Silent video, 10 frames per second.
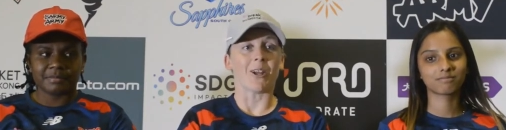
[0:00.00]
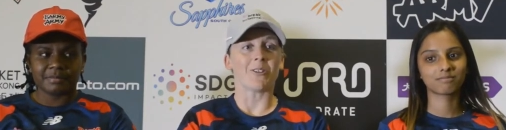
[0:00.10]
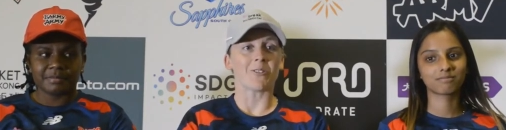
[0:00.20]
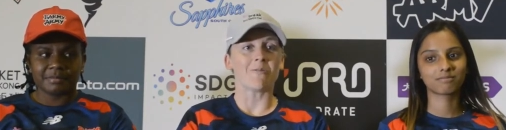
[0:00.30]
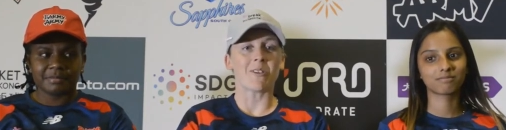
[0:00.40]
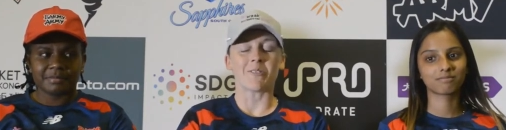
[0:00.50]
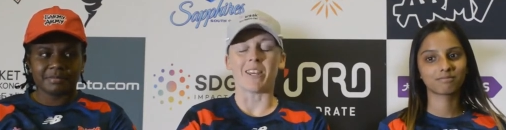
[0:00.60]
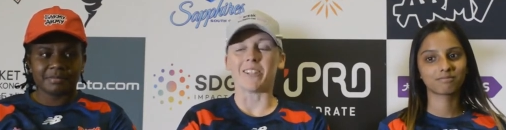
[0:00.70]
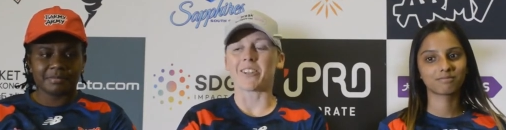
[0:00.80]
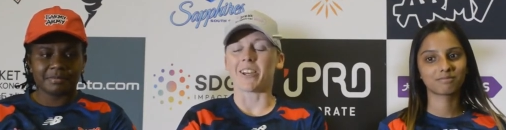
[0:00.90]

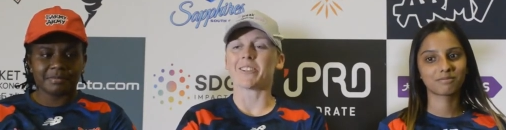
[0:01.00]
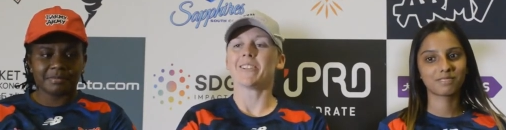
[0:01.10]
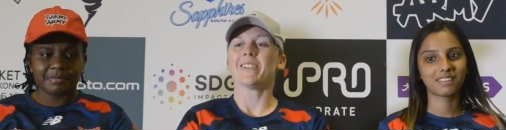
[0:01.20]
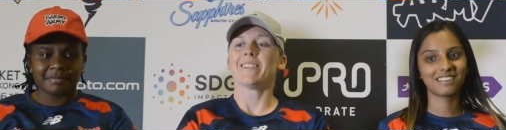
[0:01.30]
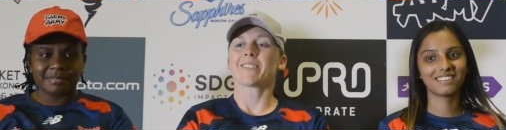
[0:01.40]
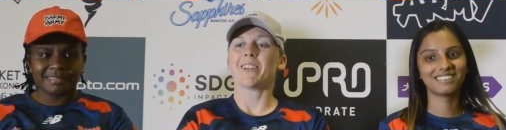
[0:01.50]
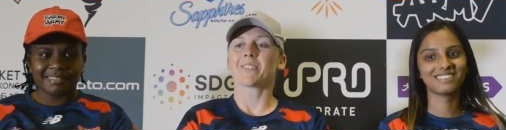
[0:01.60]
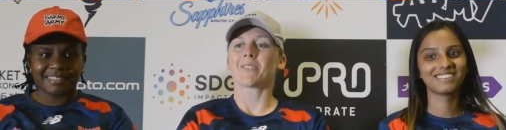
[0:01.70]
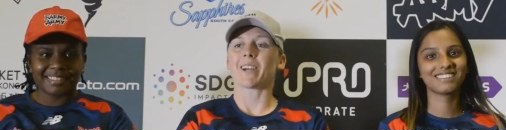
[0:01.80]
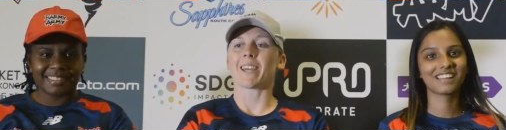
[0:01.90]
Speaker 1: 150, so it's
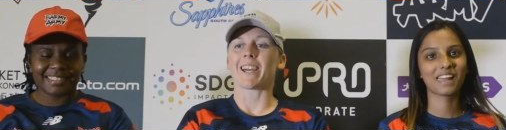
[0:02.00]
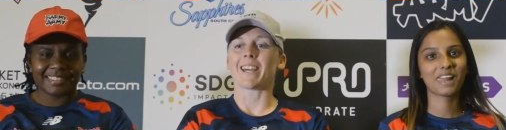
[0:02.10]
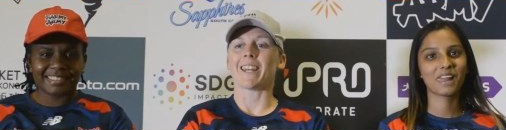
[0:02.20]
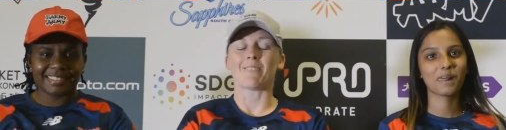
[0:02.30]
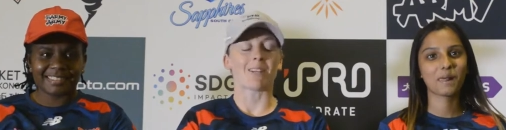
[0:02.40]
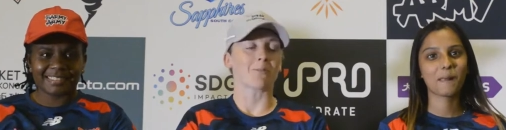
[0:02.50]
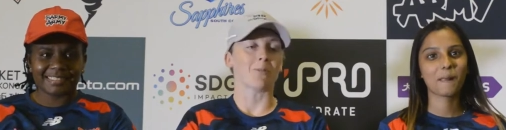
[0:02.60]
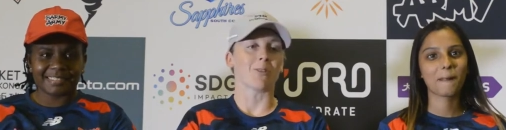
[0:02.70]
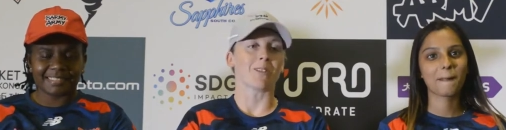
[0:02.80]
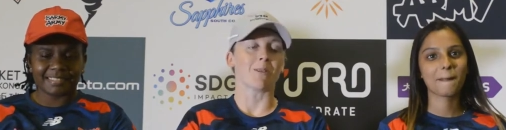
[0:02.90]
quite a uh, levelling
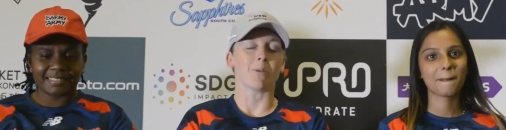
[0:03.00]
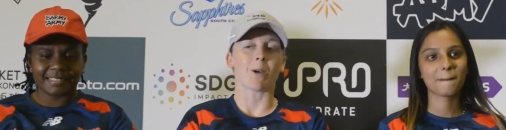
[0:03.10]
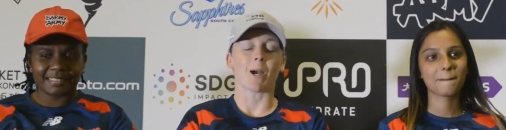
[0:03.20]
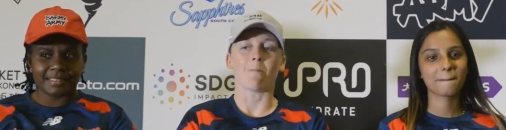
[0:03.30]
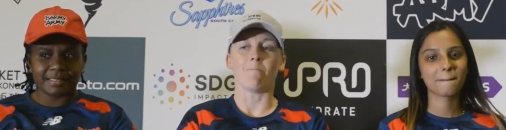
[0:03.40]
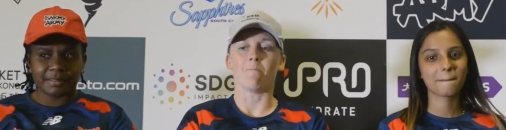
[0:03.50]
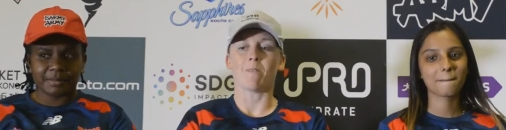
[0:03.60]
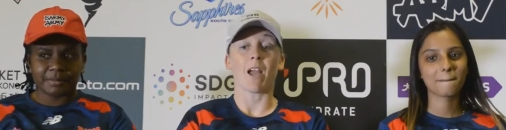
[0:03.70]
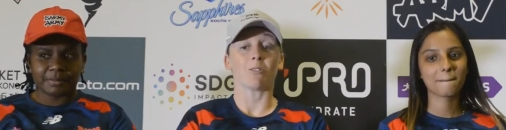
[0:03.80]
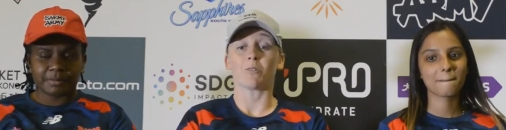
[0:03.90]
sport, isn't it? But um,
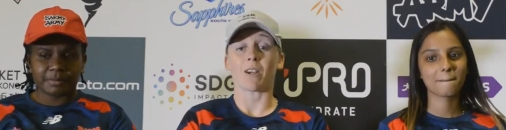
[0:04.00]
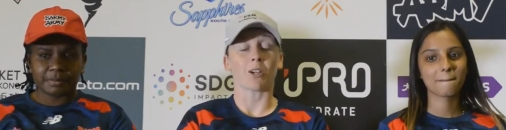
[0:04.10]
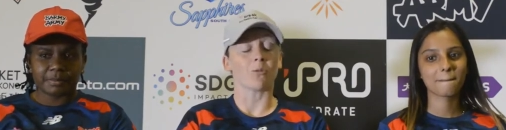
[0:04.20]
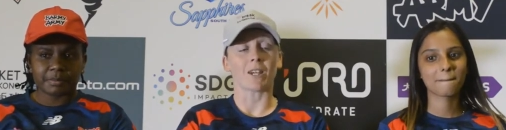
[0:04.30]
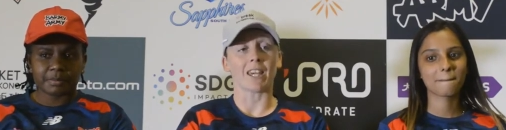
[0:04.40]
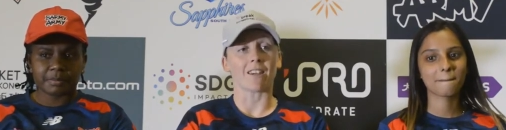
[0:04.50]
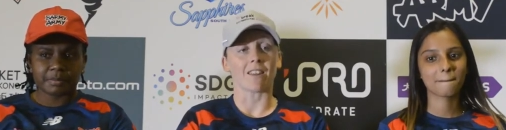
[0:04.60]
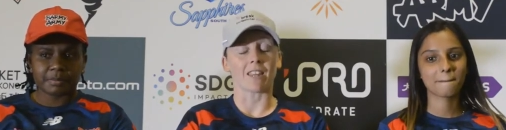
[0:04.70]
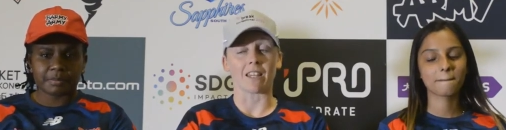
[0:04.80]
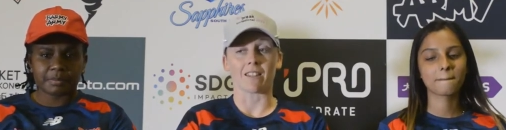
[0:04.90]
yeah, it was a very good wicket. I
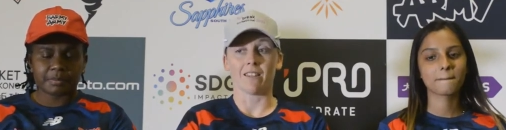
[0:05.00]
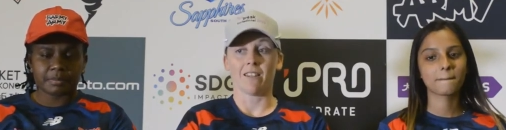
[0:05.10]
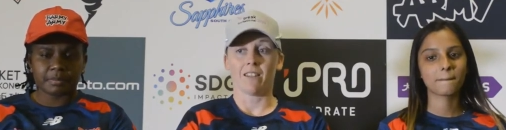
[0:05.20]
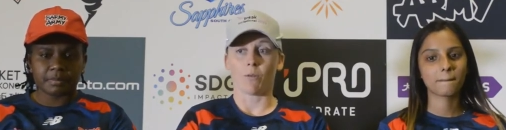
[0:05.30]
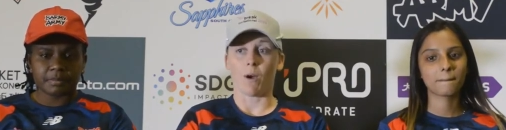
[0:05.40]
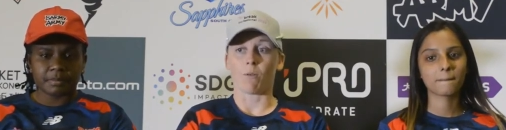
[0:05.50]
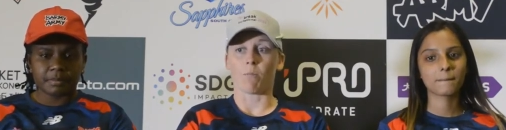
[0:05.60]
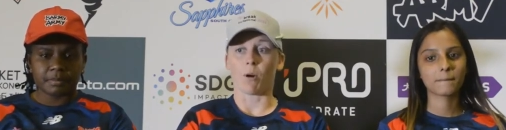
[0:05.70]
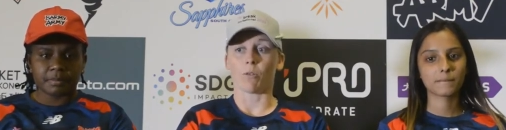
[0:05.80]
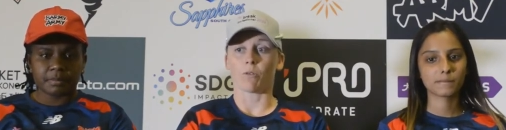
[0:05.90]
think the way we
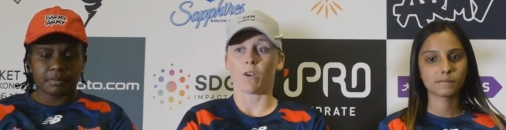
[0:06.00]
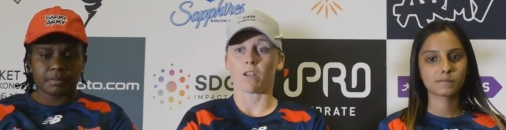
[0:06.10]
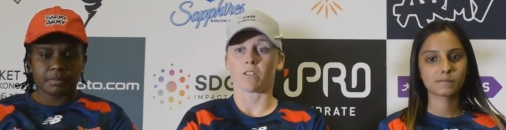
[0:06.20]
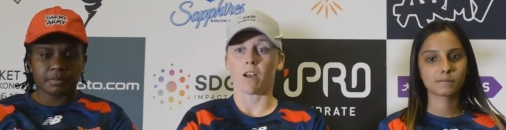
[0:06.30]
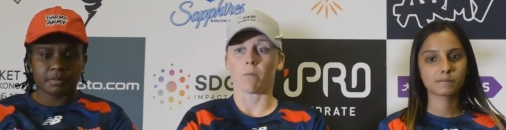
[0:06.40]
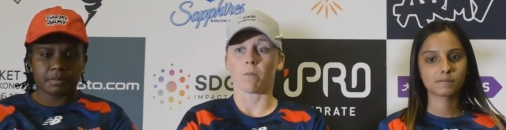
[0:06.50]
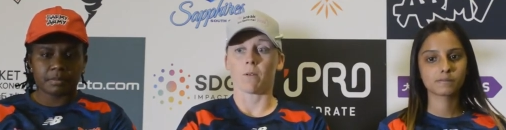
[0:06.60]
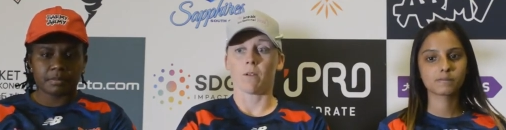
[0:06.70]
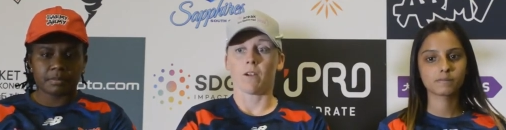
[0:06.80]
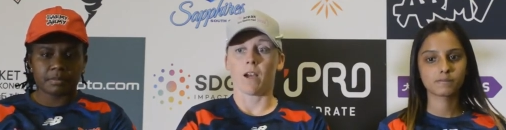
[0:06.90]
bowled first up,
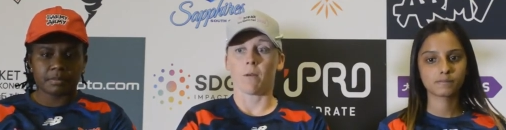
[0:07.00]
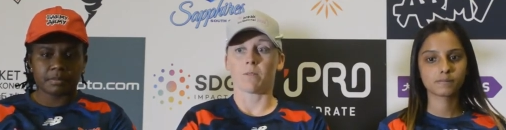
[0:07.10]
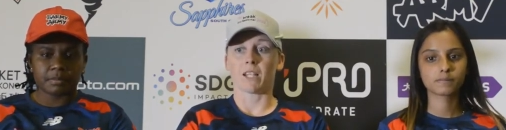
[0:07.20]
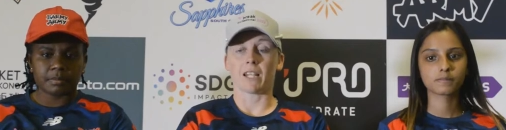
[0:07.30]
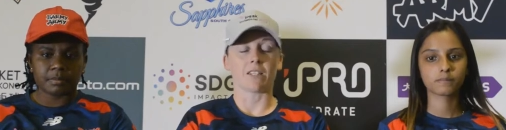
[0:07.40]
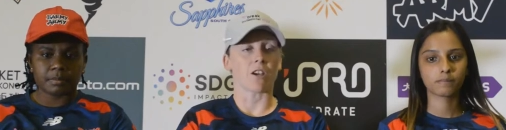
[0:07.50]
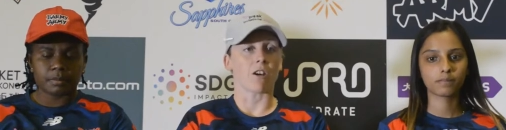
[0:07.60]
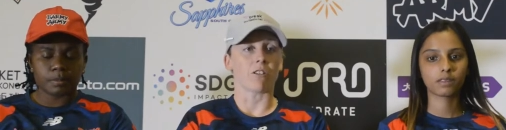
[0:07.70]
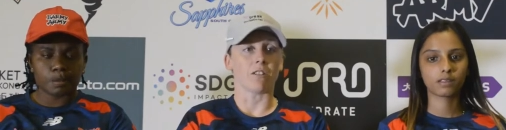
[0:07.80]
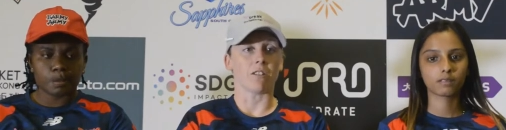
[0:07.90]
uh, particularly
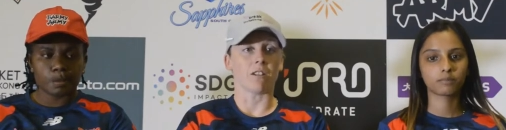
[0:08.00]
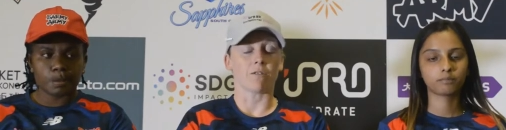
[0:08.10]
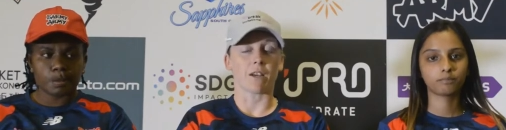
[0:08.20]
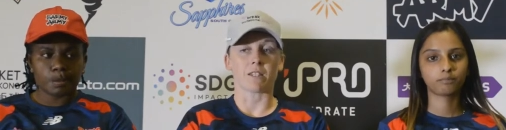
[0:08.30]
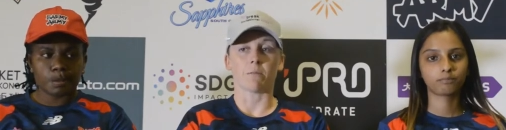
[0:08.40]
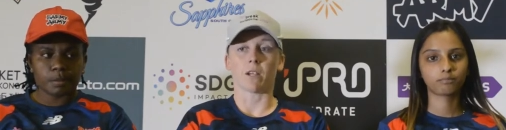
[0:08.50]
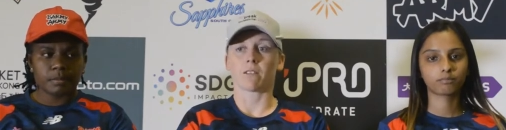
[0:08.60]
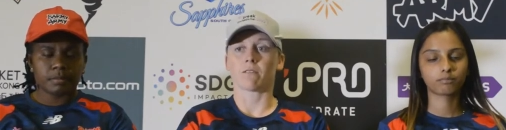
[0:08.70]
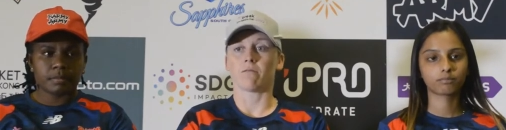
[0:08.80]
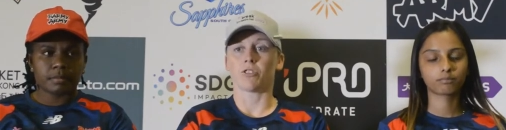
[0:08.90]
Tara and, and Fatima,
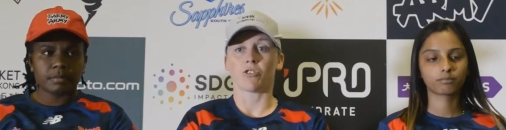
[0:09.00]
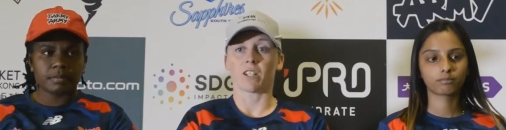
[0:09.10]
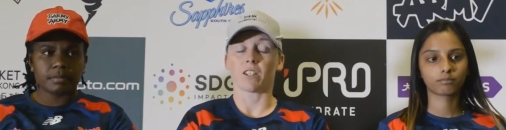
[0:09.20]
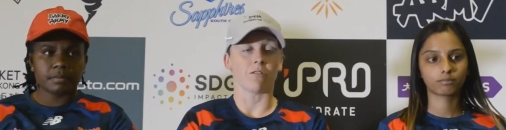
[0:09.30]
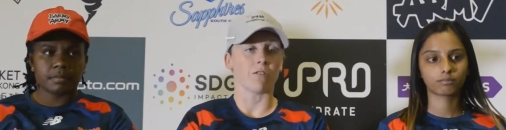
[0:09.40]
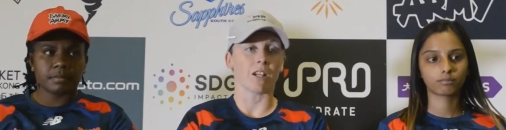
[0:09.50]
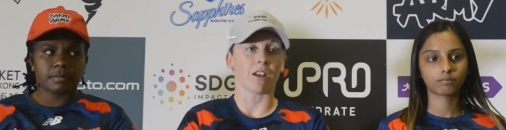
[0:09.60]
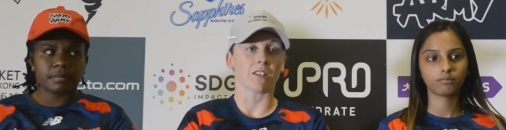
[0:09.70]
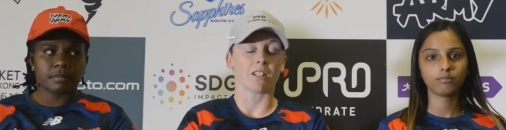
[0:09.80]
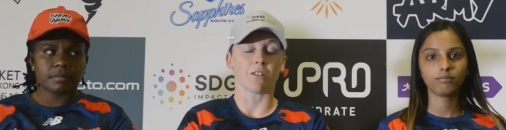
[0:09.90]
restricted them really
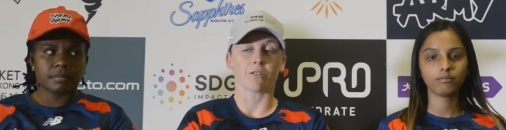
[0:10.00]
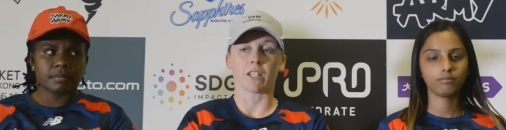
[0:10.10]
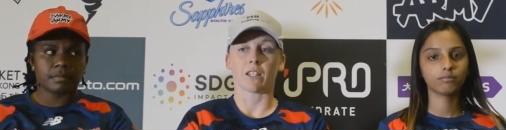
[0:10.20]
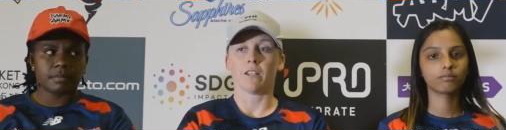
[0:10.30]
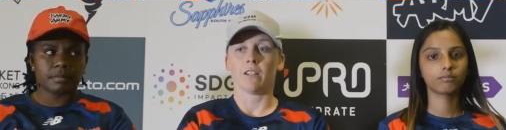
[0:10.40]
nicely, and obviously